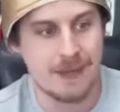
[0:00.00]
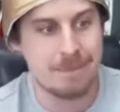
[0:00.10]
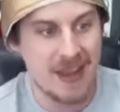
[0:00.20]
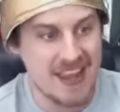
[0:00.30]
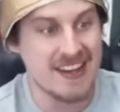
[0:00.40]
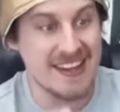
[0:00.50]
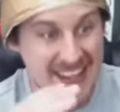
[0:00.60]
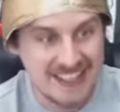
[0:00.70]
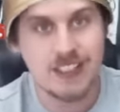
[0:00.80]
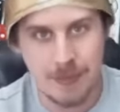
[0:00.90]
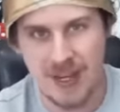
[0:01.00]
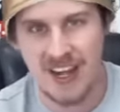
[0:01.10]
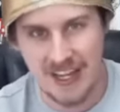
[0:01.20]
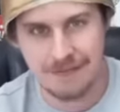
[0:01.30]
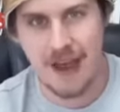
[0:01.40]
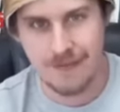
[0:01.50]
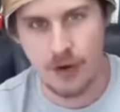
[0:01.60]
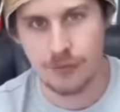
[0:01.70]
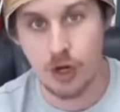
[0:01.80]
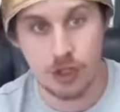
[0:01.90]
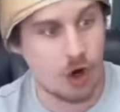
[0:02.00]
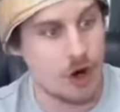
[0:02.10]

Like, Payet needs to be an 85 overall